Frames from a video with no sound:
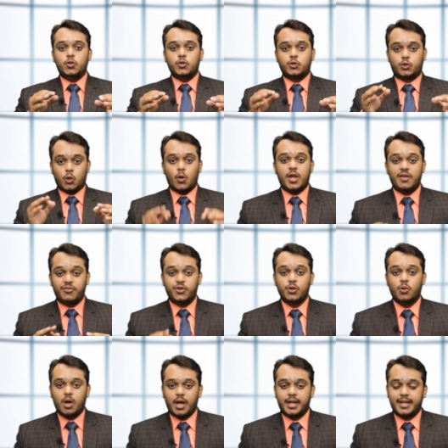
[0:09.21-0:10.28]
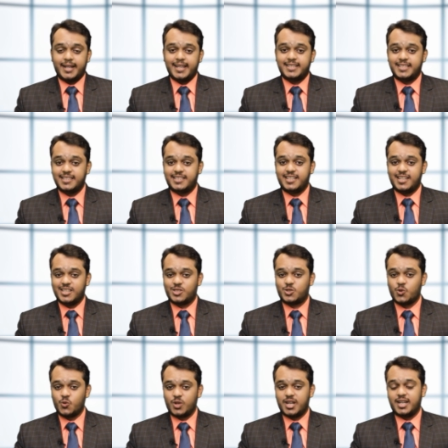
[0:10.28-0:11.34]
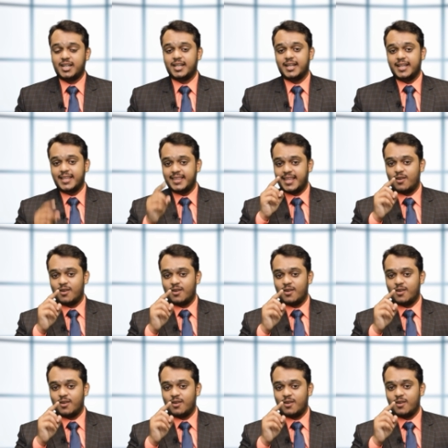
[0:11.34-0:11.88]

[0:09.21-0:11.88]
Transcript: So if you are an ACCA student,